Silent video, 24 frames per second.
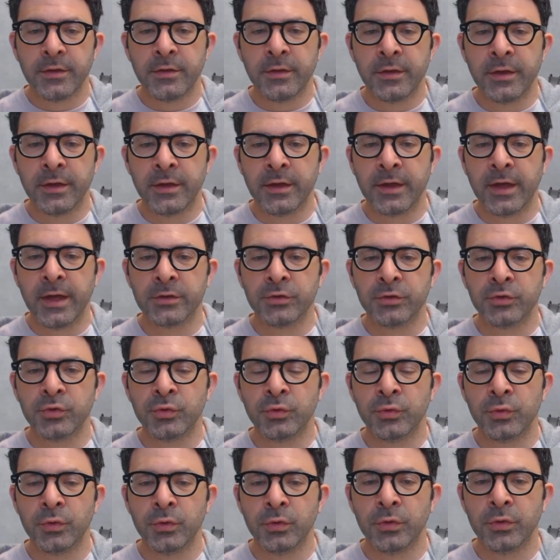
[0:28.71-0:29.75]
The
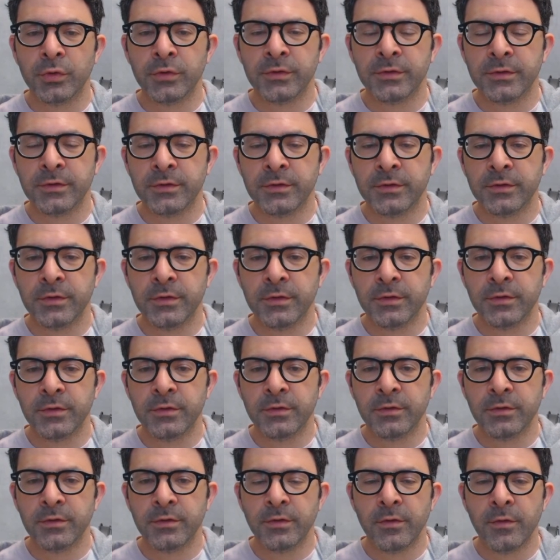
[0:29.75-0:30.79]
actual
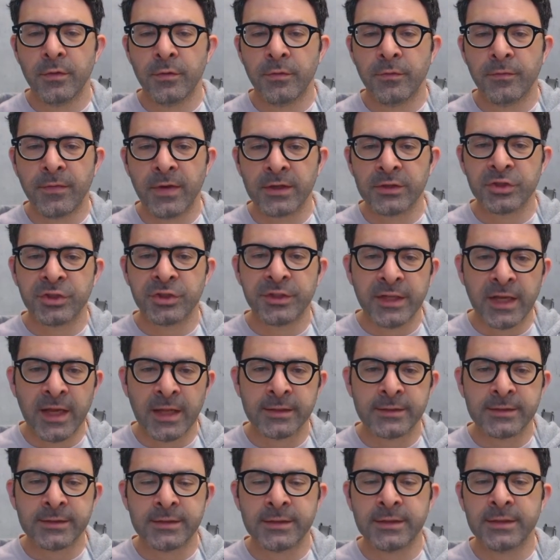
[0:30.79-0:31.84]

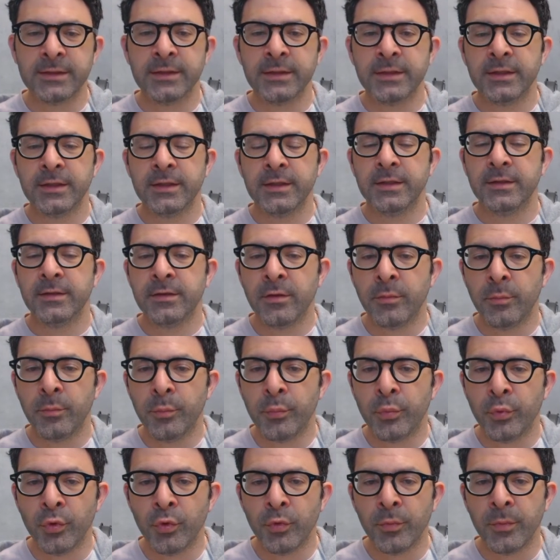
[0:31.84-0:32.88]
functionality, the
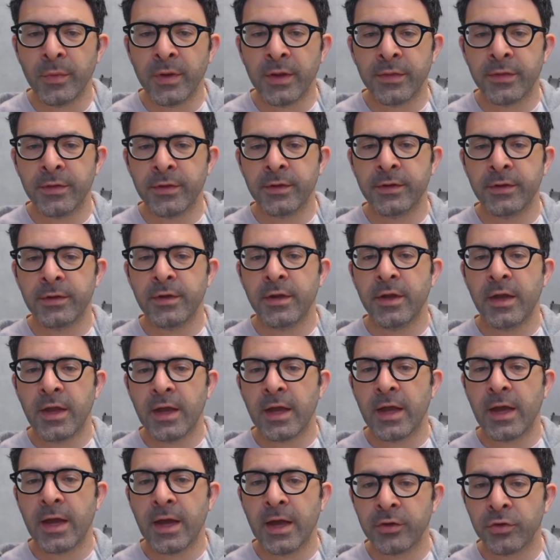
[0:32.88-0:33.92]
brew method,
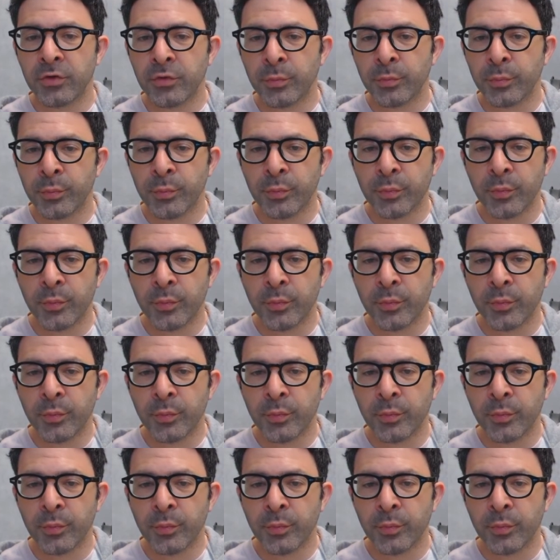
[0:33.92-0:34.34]
how you